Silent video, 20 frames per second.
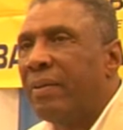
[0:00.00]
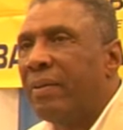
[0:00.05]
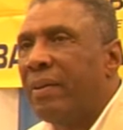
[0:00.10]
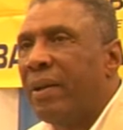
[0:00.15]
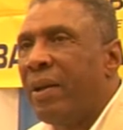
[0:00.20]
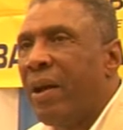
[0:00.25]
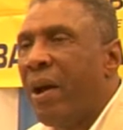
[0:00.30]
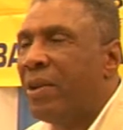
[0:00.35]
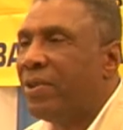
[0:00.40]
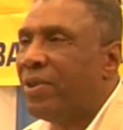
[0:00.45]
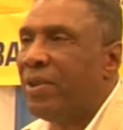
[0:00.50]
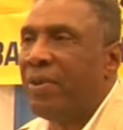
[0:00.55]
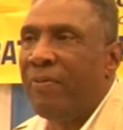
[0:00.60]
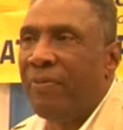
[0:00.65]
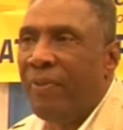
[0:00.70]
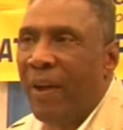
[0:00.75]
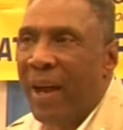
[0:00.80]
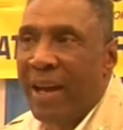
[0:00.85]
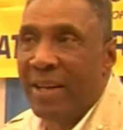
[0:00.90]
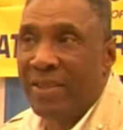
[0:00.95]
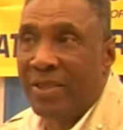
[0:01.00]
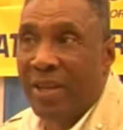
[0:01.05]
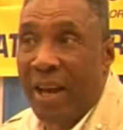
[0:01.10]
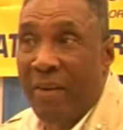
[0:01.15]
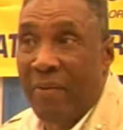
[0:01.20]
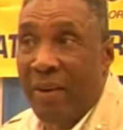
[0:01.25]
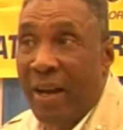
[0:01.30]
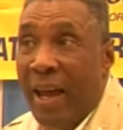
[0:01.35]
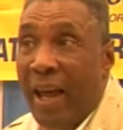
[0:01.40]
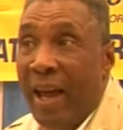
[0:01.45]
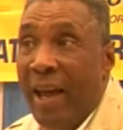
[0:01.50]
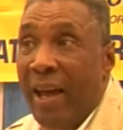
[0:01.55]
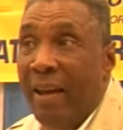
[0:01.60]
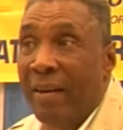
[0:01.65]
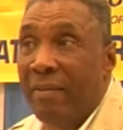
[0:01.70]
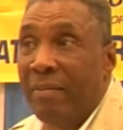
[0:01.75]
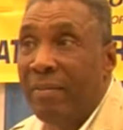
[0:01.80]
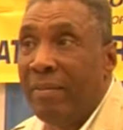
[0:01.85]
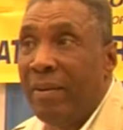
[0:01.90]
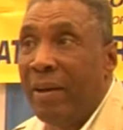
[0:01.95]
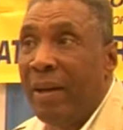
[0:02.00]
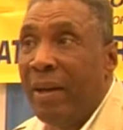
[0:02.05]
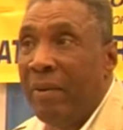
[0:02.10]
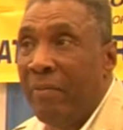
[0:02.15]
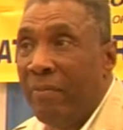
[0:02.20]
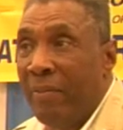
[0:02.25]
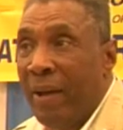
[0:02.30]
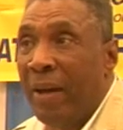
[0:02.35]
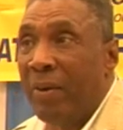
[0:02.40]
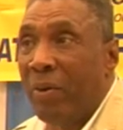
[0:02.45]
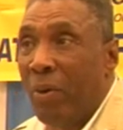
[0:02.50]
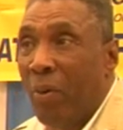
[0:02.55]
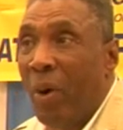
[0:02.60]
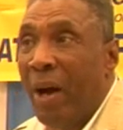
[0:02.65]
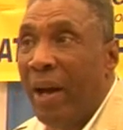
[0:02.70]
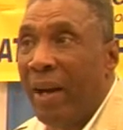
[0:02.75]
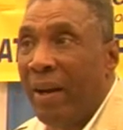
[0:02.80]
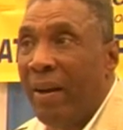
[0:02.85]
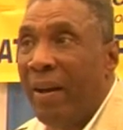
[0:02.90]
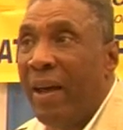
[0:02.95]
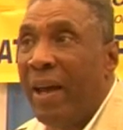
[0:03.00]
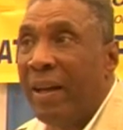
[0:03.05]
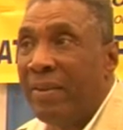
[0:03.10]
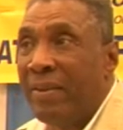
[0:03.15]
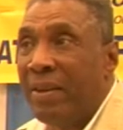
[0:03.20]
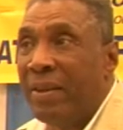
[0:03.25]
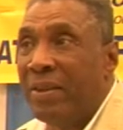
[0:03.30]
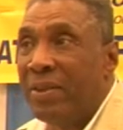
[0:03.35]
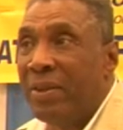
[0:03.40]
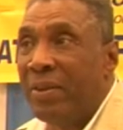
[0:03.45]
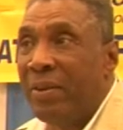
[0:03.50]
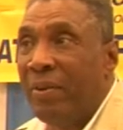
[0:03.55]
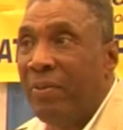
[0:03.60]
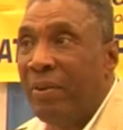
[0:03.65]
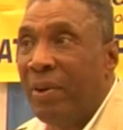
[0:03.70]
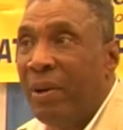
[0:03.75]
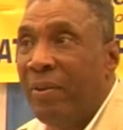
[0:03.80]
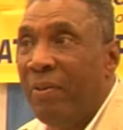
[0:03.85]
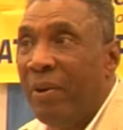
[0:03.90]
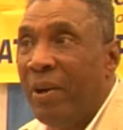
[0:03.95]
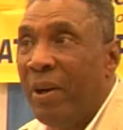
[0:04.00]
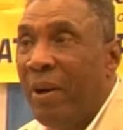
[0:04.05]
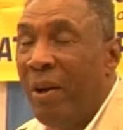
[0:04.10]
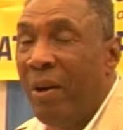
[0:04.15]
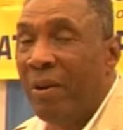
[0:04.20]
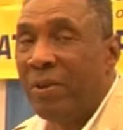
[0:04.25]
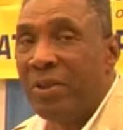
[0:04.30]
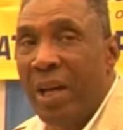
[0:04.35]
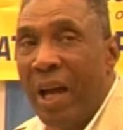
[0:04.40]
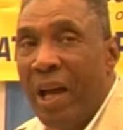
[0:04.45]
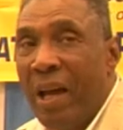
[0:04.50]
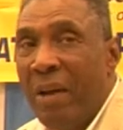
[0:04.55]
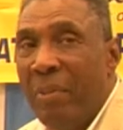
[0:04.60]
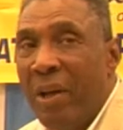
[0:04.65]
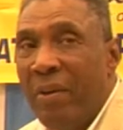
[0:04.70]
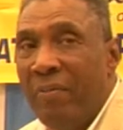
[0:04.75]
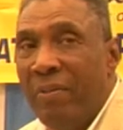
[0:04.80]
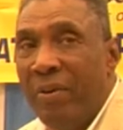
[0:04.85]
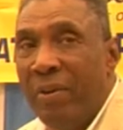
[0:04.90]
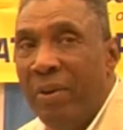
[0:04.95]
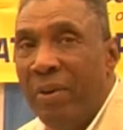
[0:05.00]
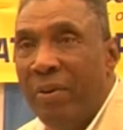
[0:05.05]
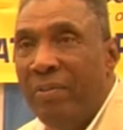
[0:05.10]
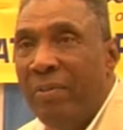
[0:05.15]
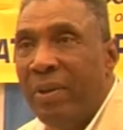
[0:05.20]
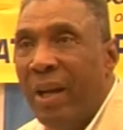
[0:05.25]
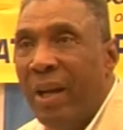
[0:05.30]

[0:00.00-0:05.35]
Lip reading: the Austin fans haven't had an event quite like this in a very, very long time. I've heard